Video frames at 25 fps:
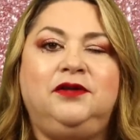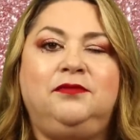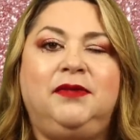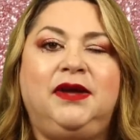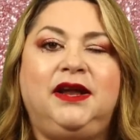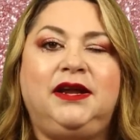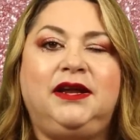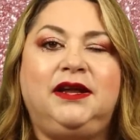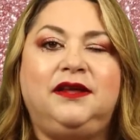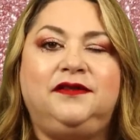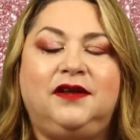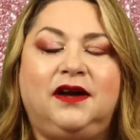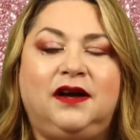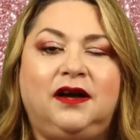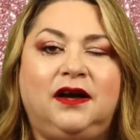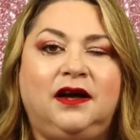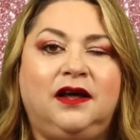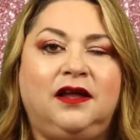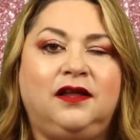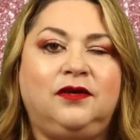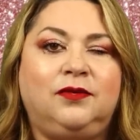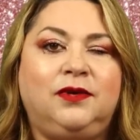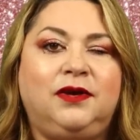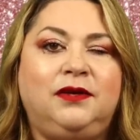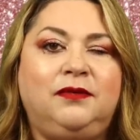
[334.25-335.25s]
you may get the
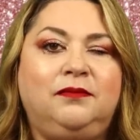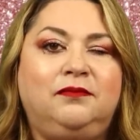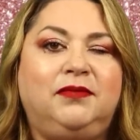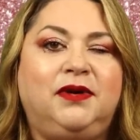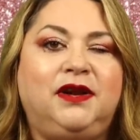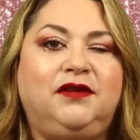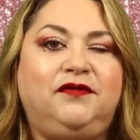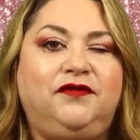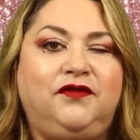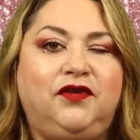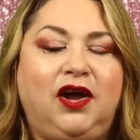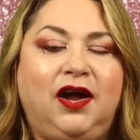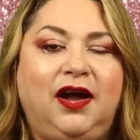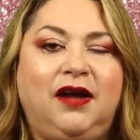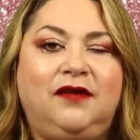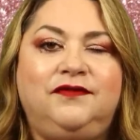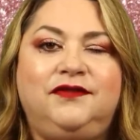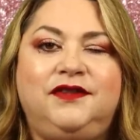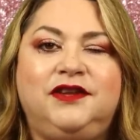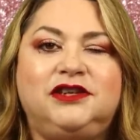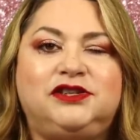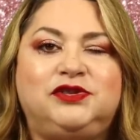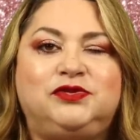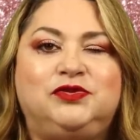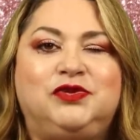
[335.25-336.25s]
other one, but if you have
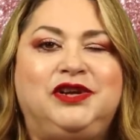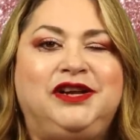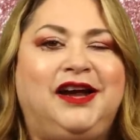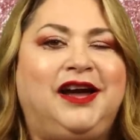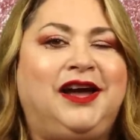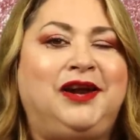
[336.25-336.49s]
this one,